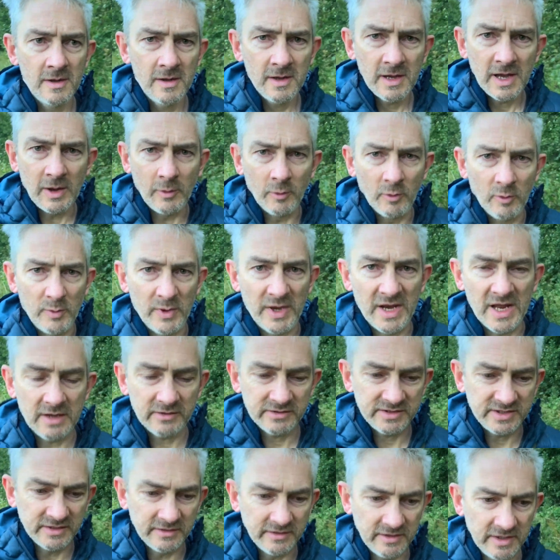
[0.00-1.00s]
I would have been
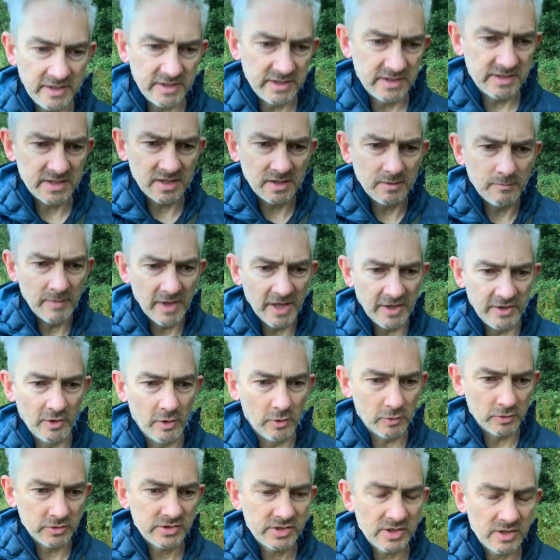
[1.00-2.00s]
out in these
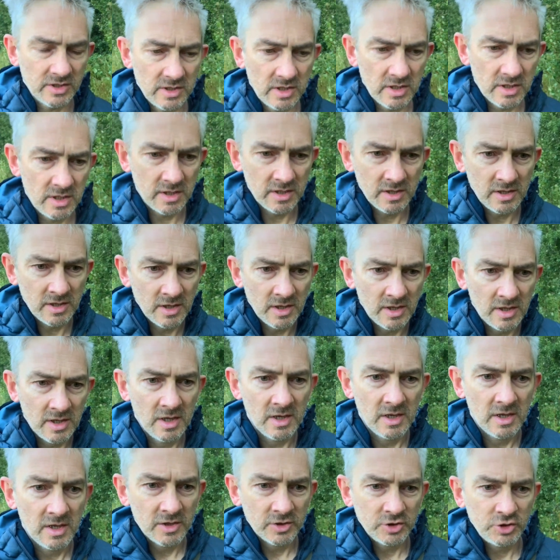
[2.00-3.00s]
meadows
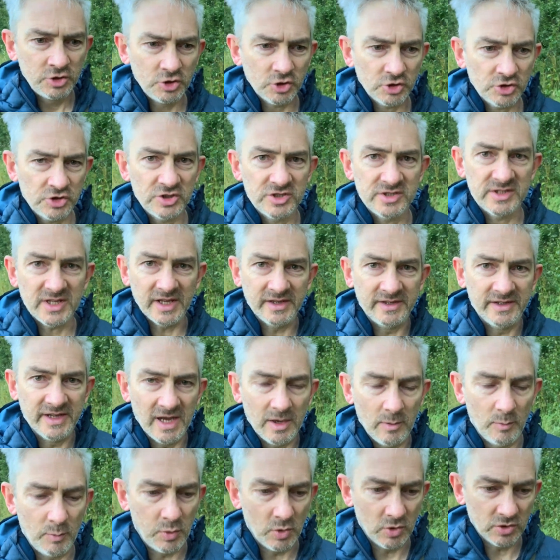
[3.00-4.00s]
just as that
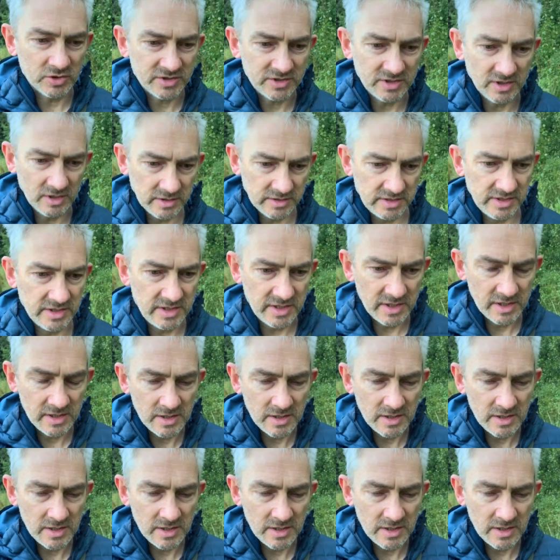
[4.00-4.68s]
downpour started,